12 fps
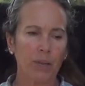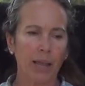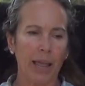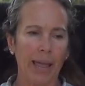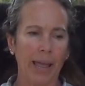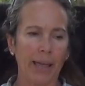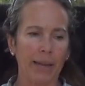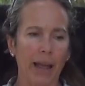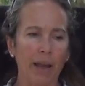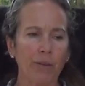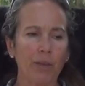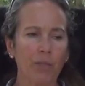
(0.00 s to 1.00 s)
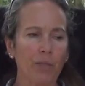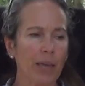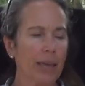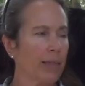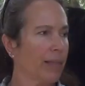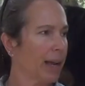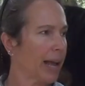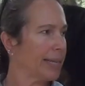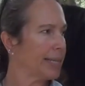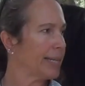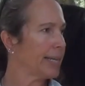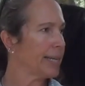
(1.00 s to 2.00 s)
And everything that I
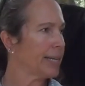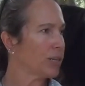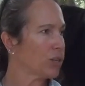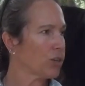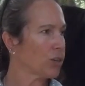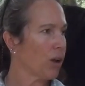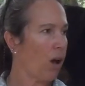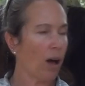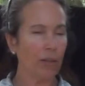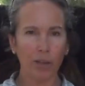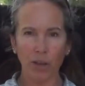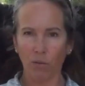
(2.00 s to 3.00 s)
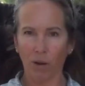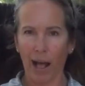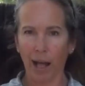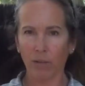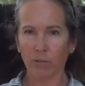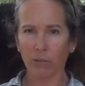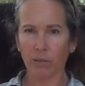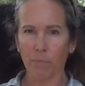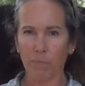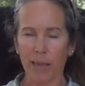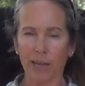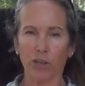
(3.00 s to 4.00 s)
teach on the ground
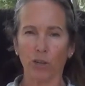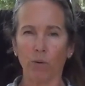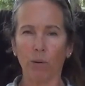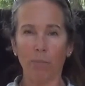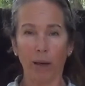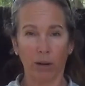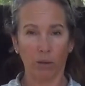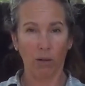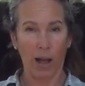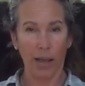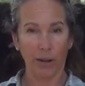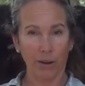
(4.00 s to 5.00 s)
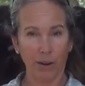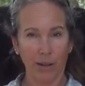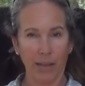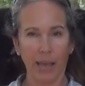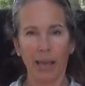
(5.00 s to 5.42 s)
makes you a better rider.